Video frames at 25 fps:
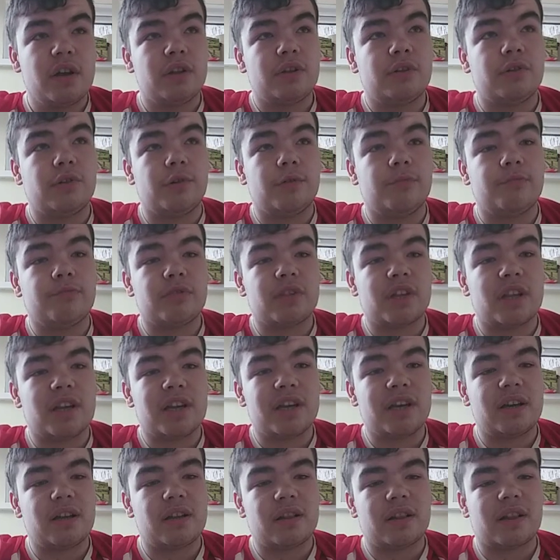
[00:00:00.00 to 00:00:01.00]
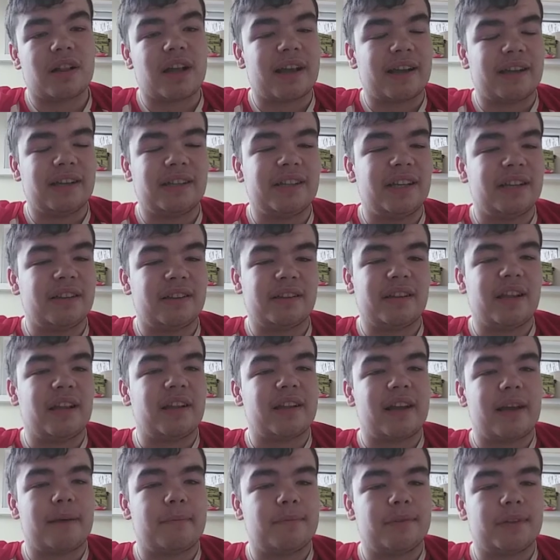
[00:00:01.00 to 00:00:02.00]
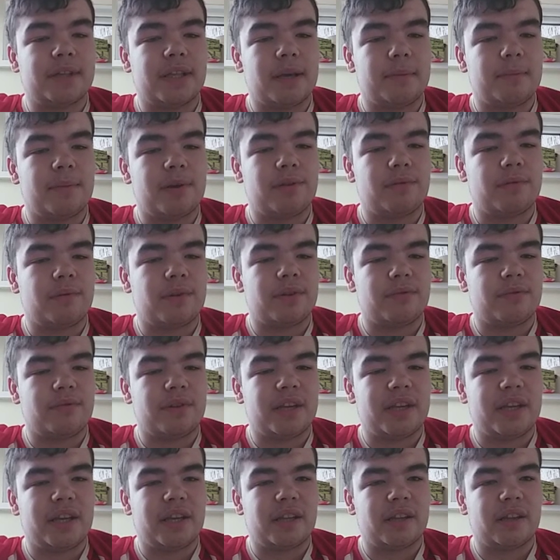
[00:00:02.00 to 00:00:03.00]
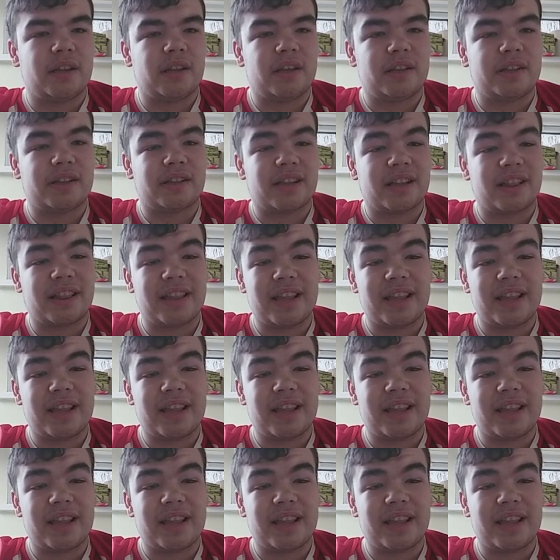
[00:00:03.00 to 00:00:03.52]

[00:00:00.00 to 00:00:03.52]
So like I said, the next time we say me from the retained list,